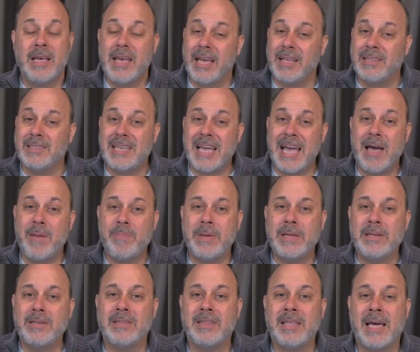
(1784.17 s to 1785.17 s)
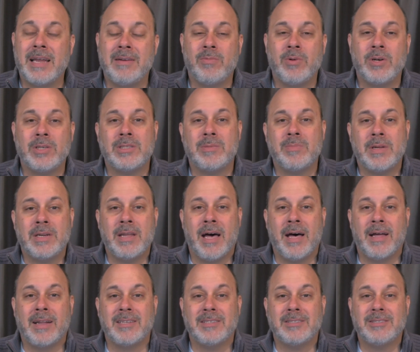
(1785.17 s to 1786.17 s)
And tap into that wisdom and
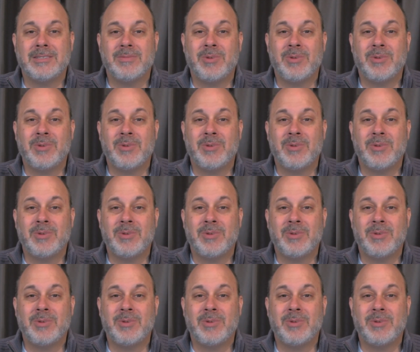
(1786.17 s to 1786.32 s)
knowledge.